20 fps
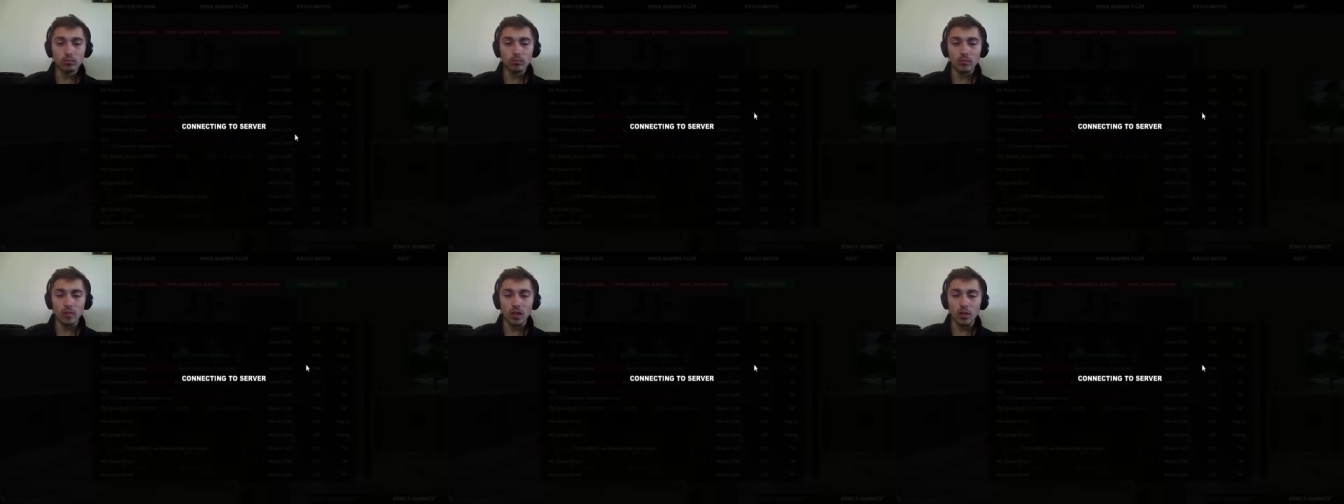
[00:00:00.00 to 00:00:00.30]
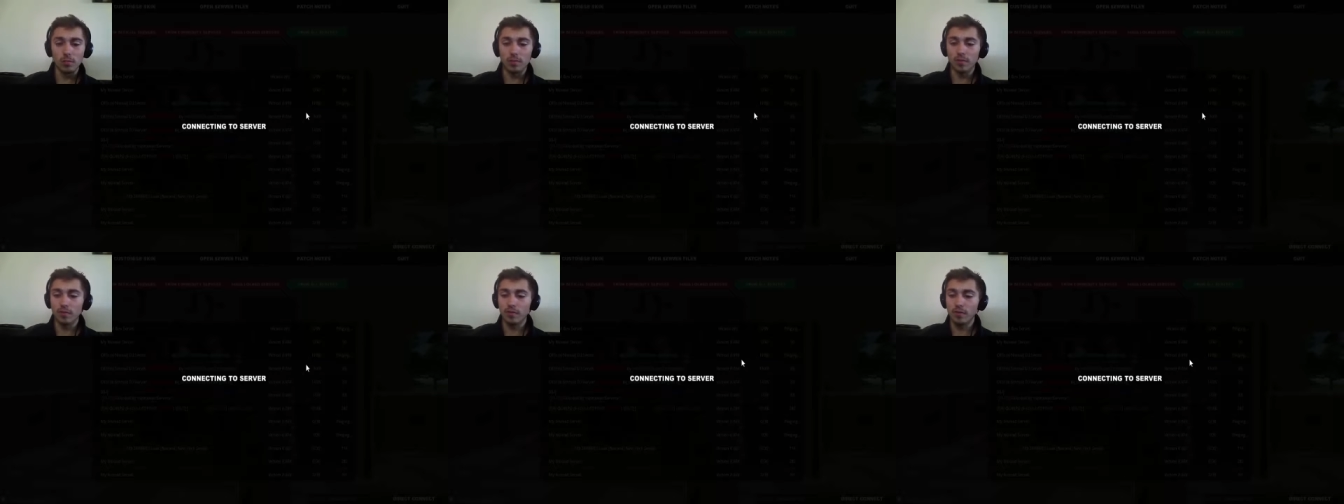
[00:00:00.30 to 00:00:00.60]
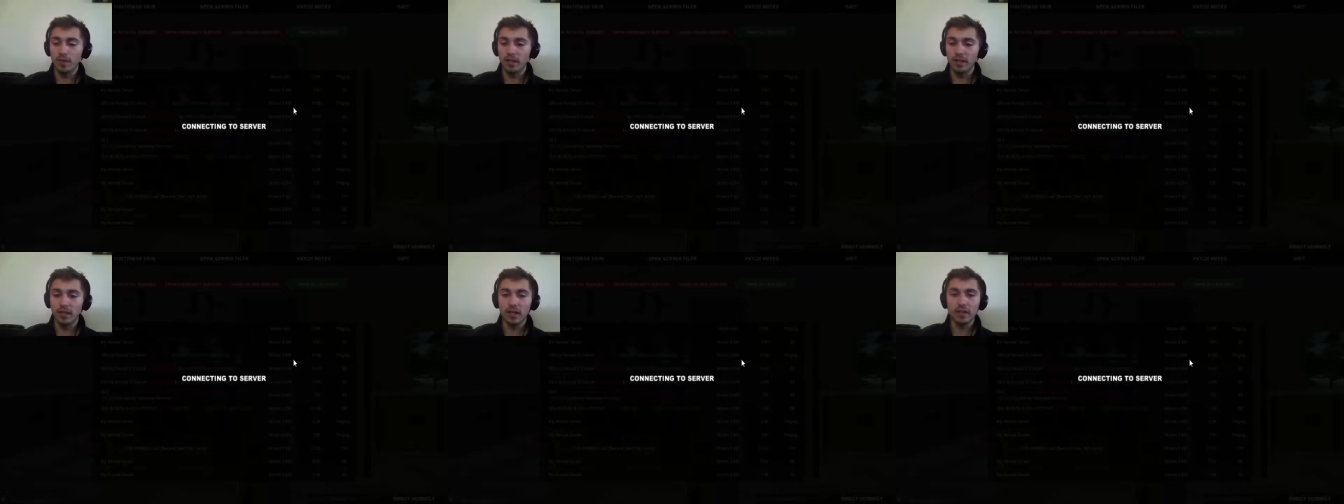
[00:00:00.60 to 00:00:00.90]

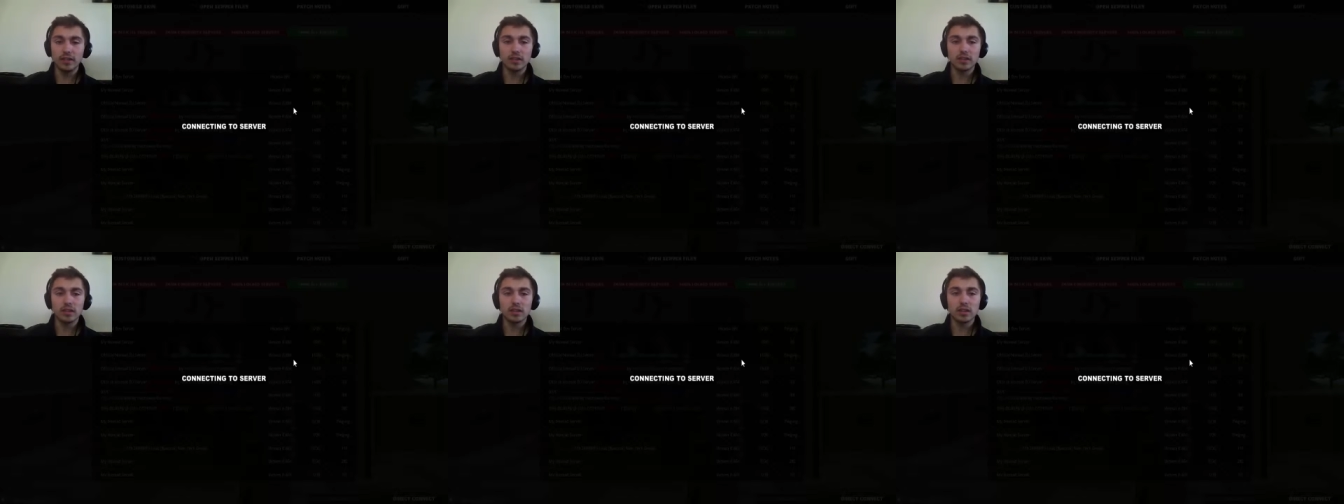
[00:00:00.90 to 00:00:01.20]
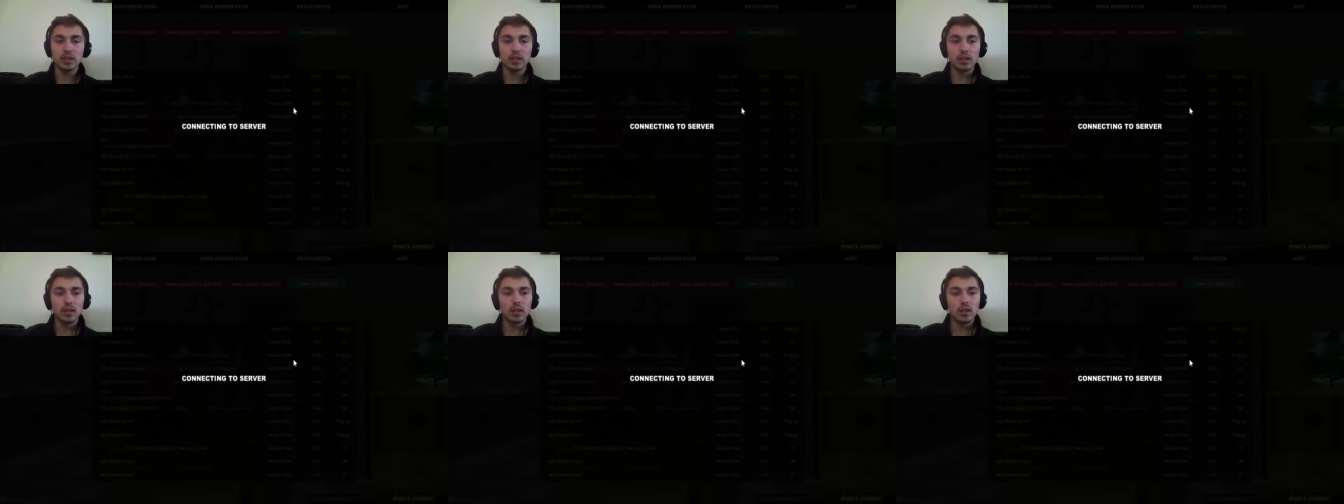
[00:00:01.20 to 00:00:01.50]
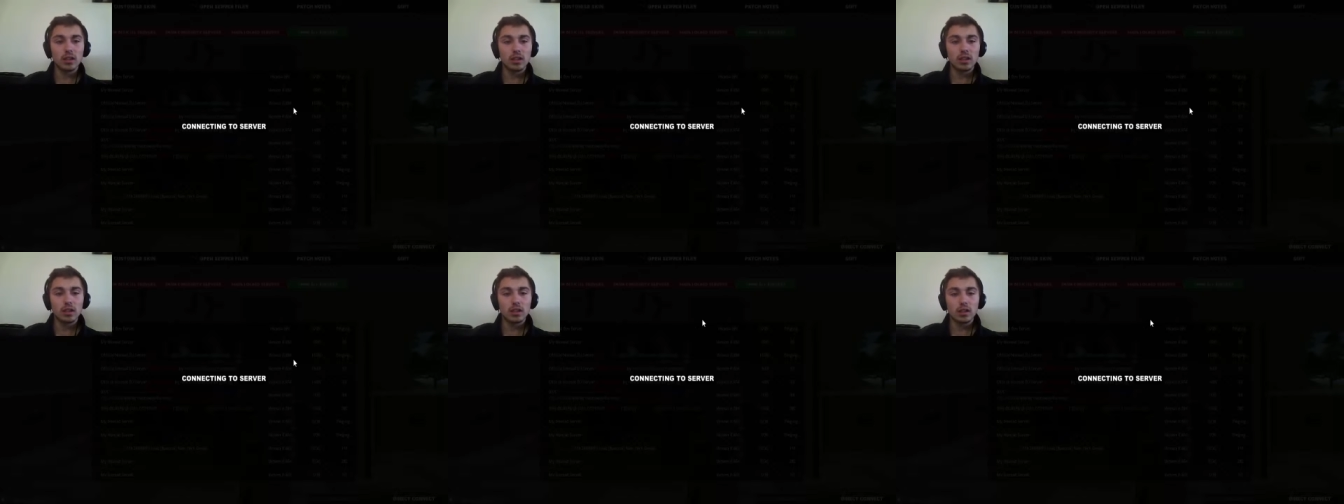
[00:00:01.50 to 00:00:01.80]
WV
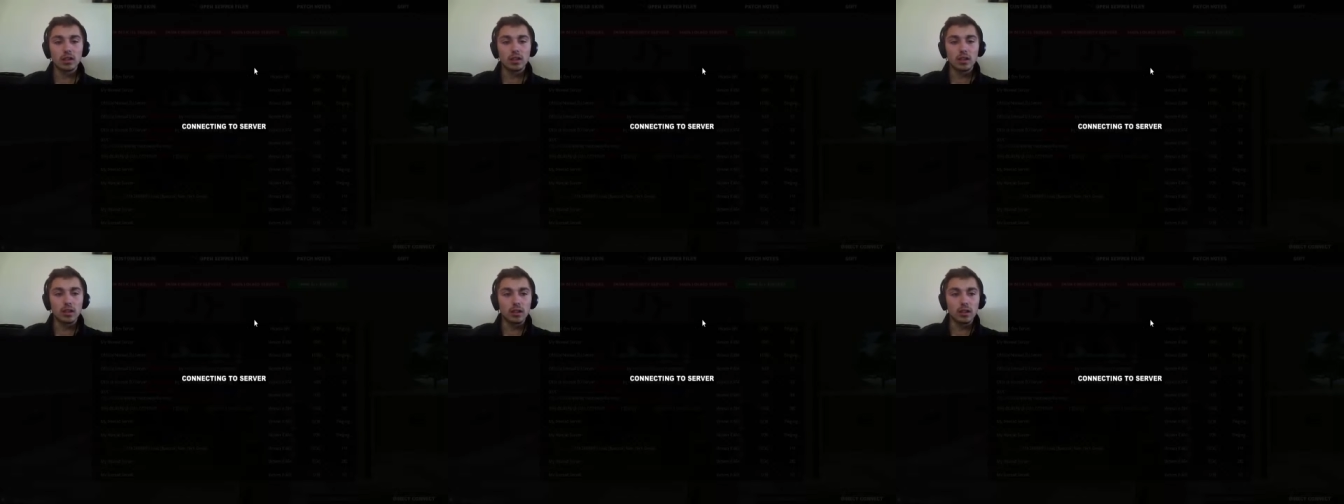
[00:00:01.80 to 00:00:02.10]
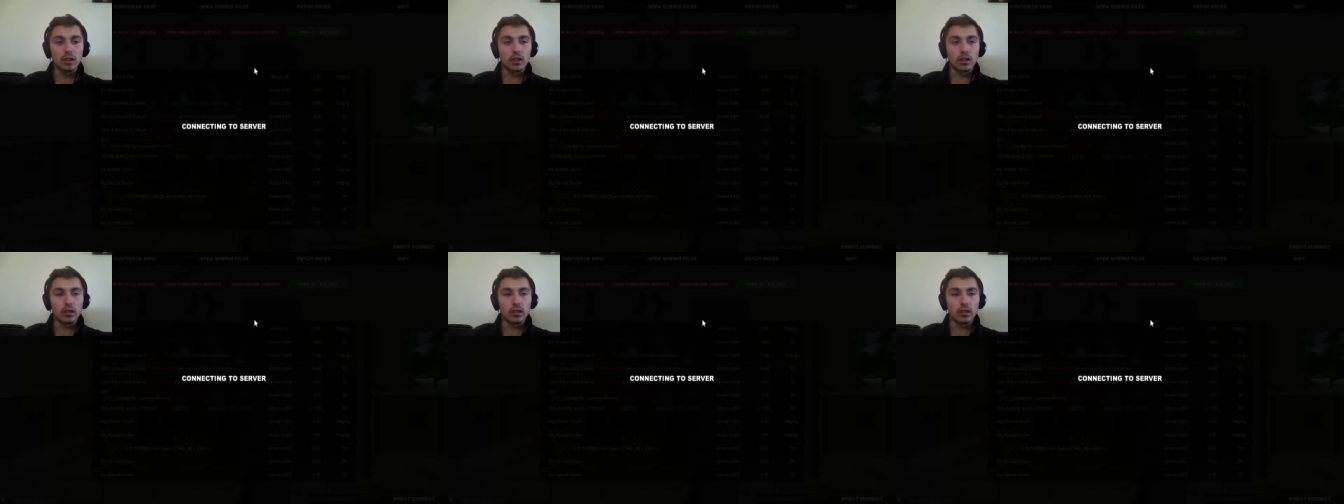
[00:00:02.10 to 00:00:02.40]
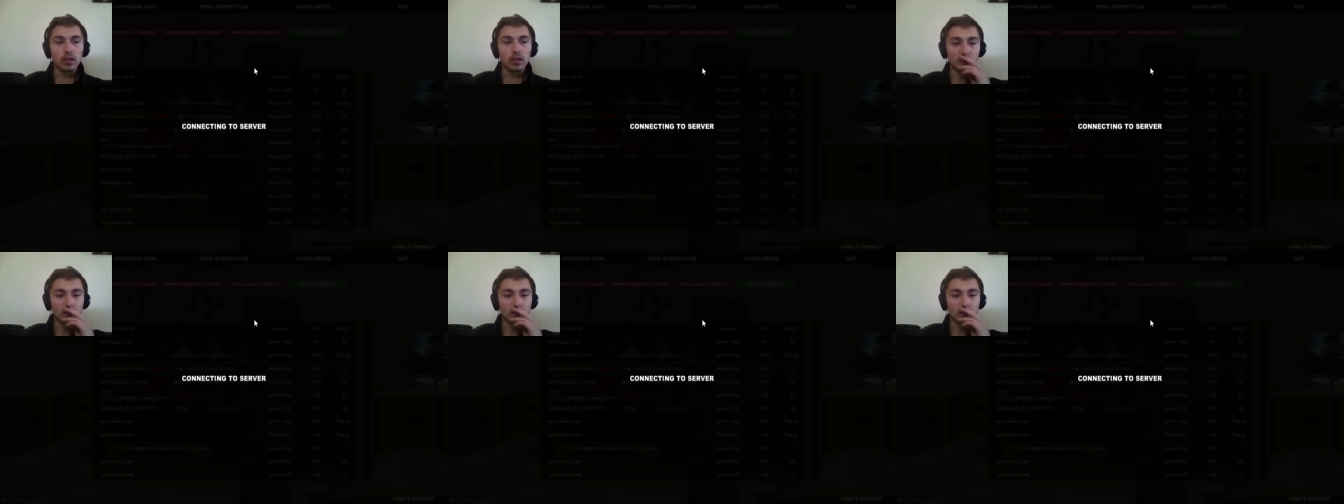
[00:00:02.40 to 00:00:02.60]
Um,